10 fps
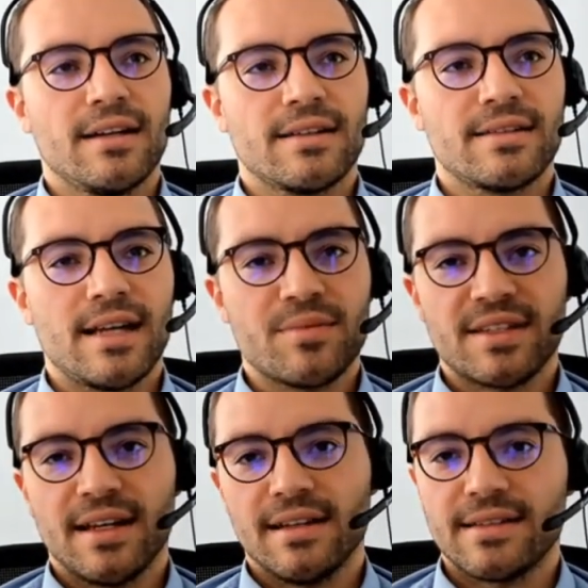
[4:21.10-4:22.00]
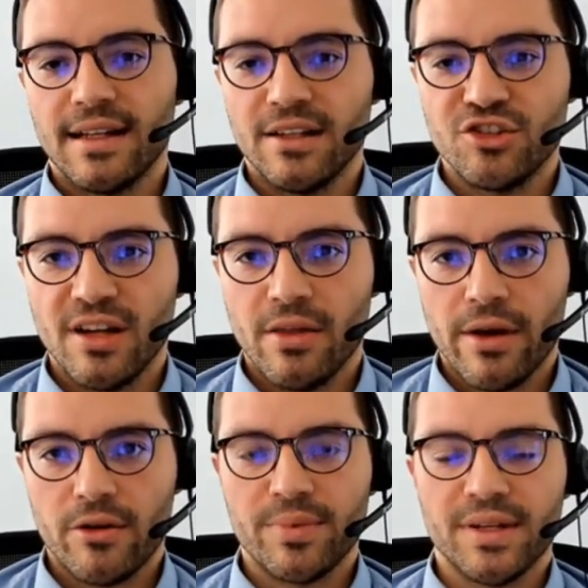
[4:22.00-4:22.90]
stem cells, cell and gene
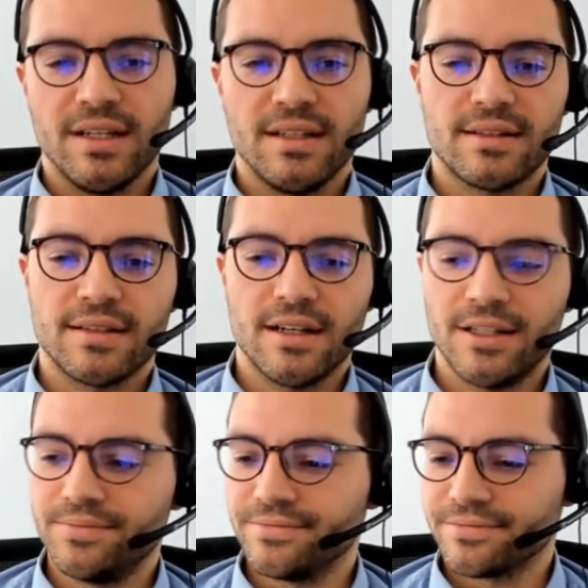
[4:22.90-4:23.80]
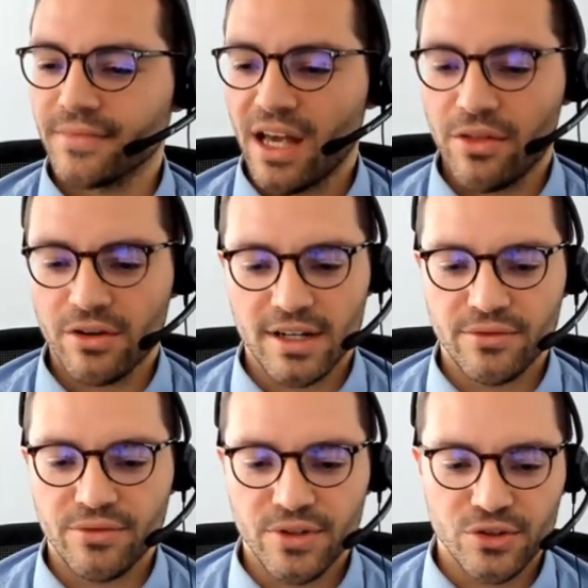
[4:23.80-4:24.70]
therapies, other
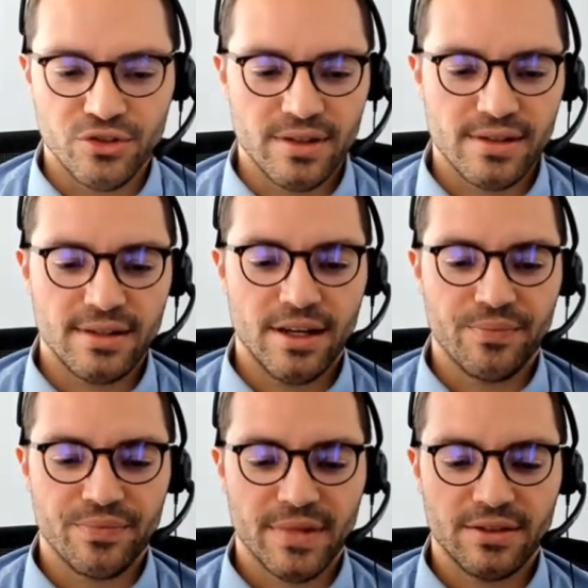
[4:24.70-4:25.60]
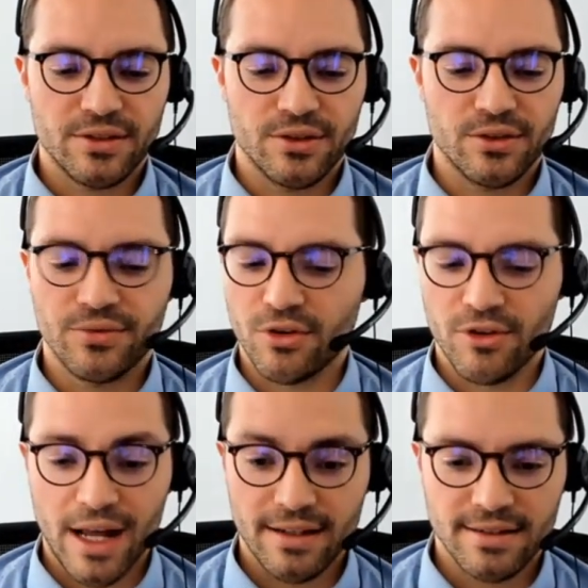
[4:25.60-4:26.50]
infusions, so for
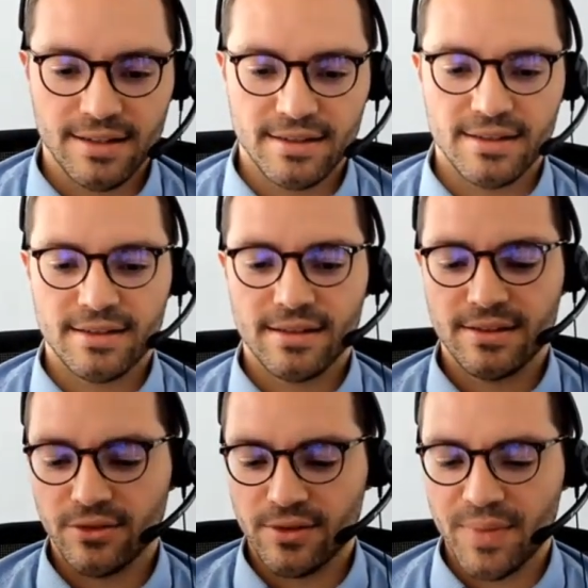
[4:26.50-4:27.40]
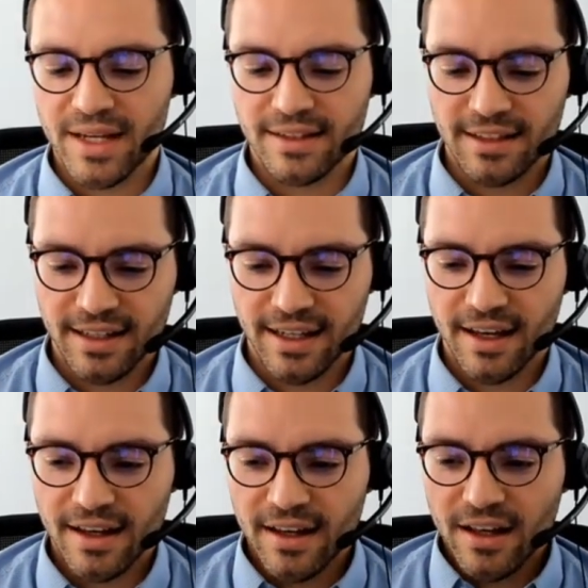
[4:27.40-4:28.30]
rare diseases. So it's basically
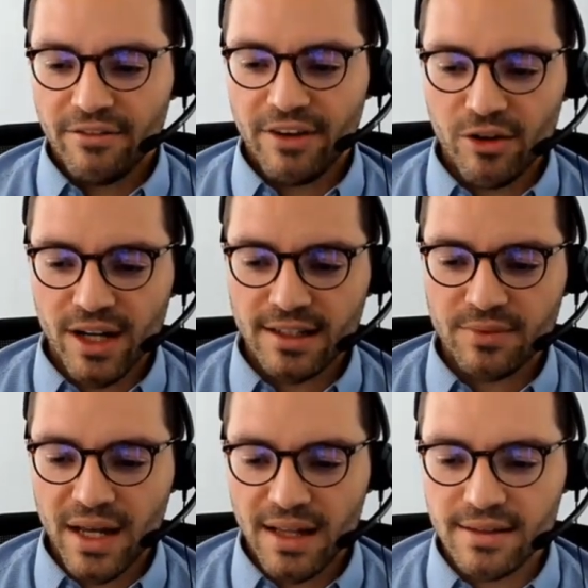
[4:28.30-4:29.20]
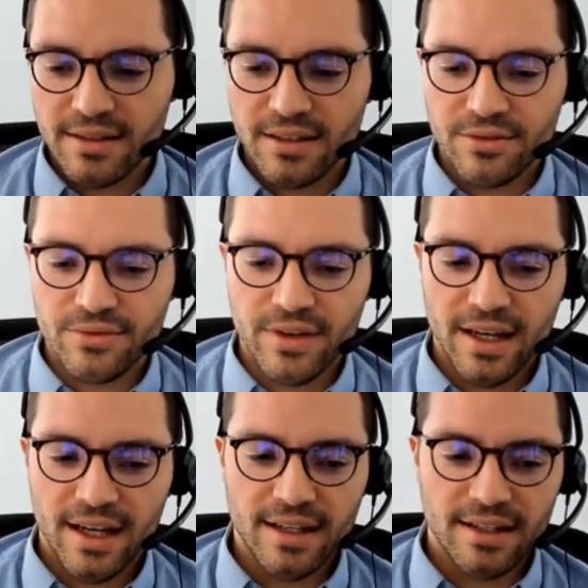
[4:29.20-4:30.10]
very expensive
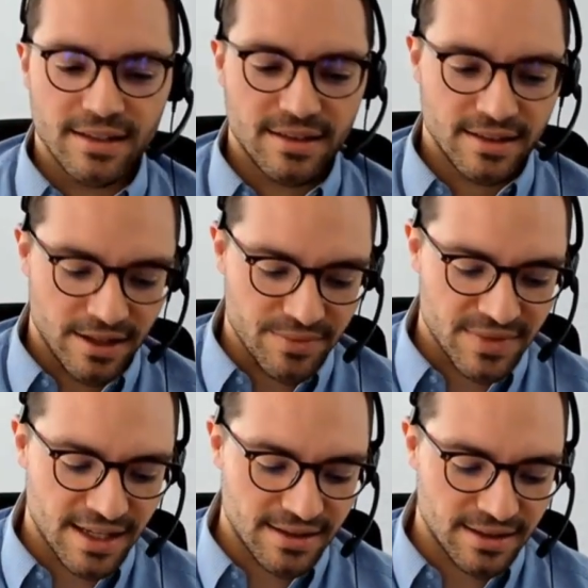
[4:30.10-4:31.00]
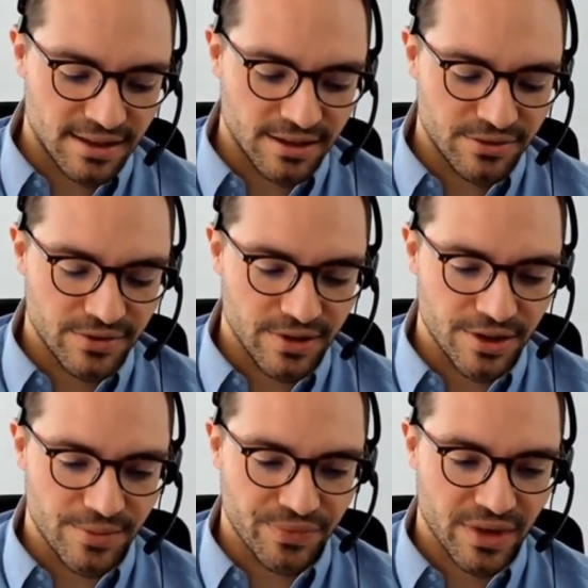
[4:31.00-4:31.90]
and sensitive
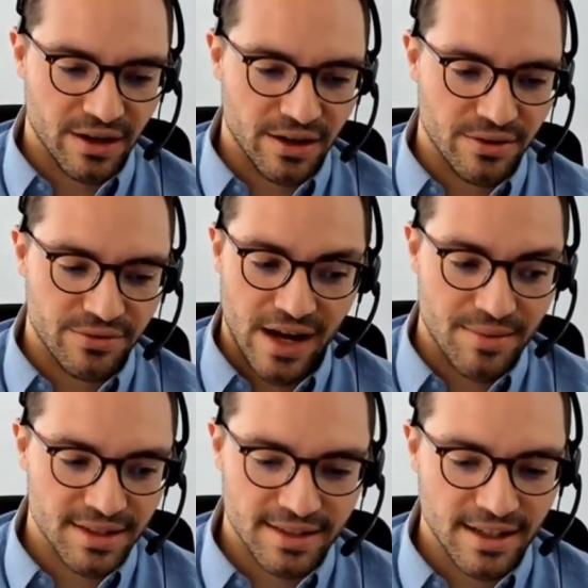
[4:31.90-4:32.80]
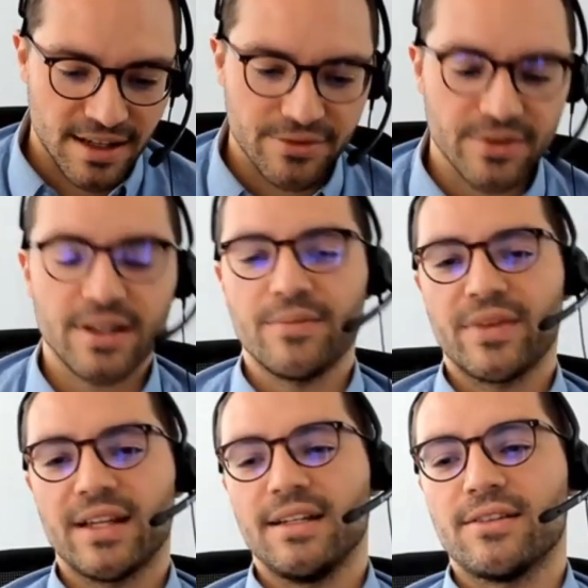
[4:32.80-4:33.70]
pharma stuff
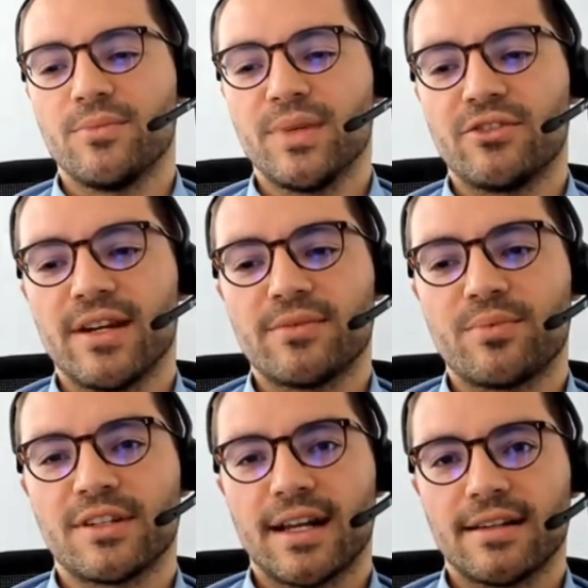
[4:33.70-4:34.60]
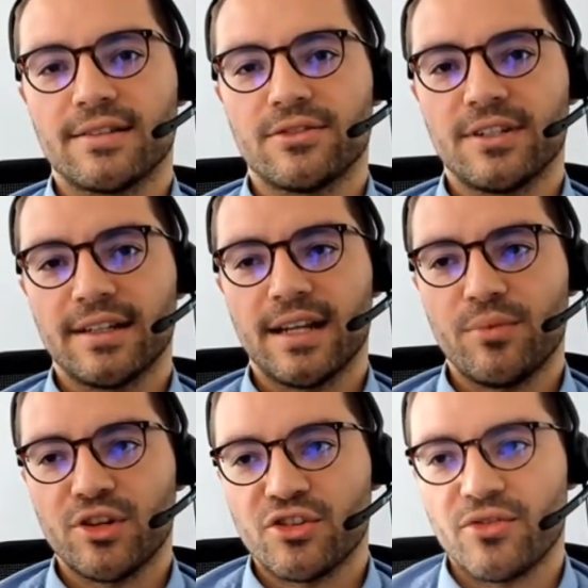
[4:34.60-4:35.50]
that needs to be transported at a certain
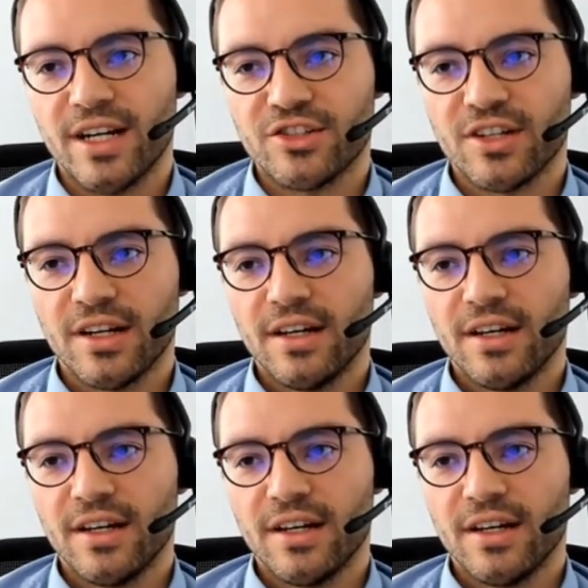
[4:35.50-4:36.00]
temperature range.